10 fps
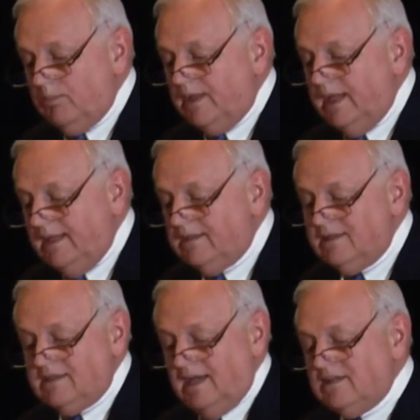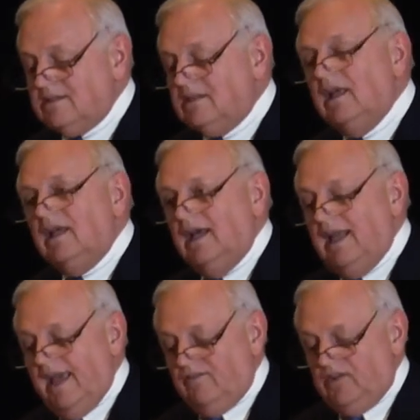beginning to test
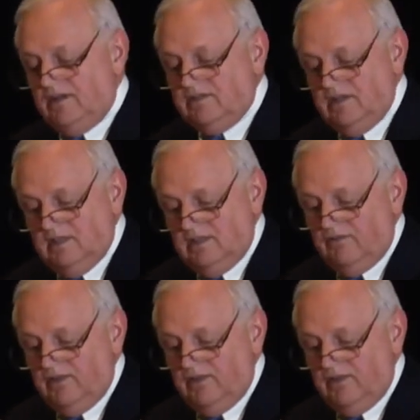and have tested in the